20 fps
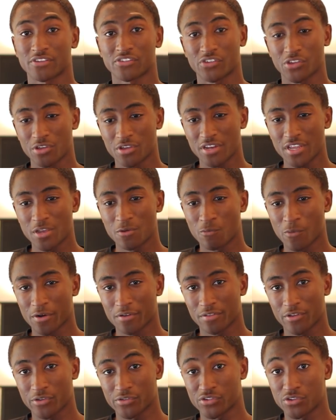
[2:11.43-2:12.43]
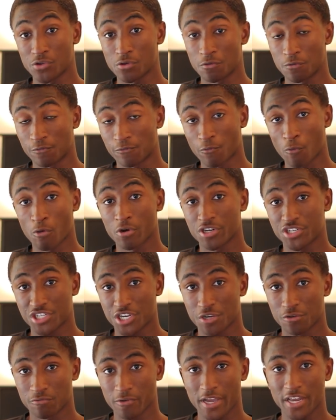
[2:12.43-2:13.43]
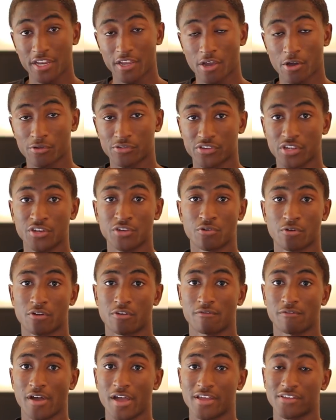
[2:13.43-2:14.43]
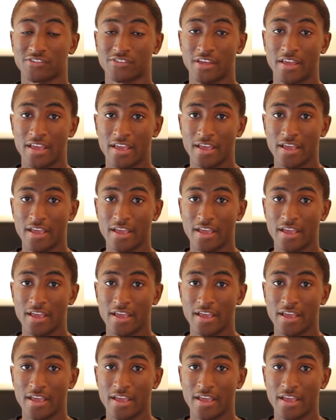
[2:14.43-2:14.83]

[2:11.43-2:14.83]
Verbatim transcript: So you need one of those new 4G radios in your device